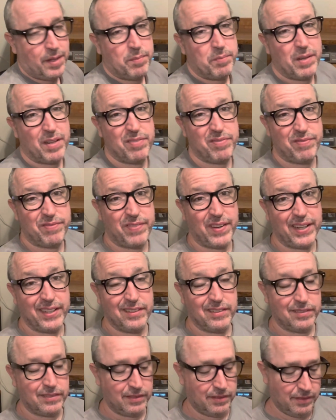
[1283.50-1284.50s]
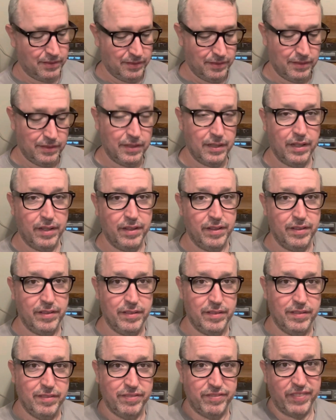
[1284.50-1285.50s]
My final,
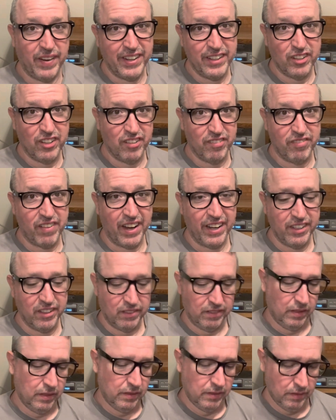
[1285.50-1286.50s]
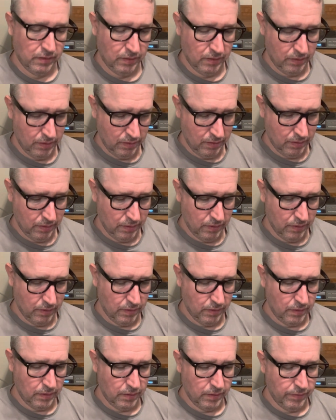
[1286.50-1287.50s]
final vinyl
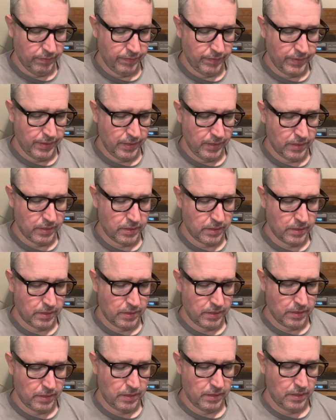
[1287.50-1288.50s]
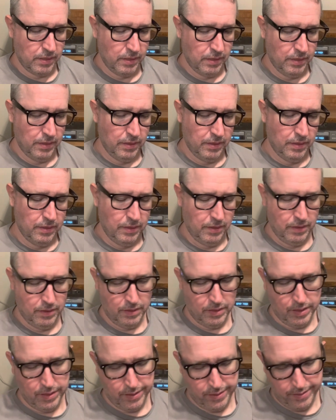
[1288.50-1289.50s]
of this.
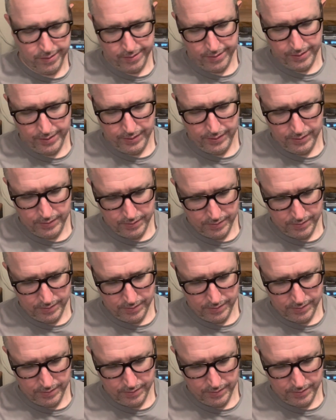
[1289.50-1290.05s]
All right.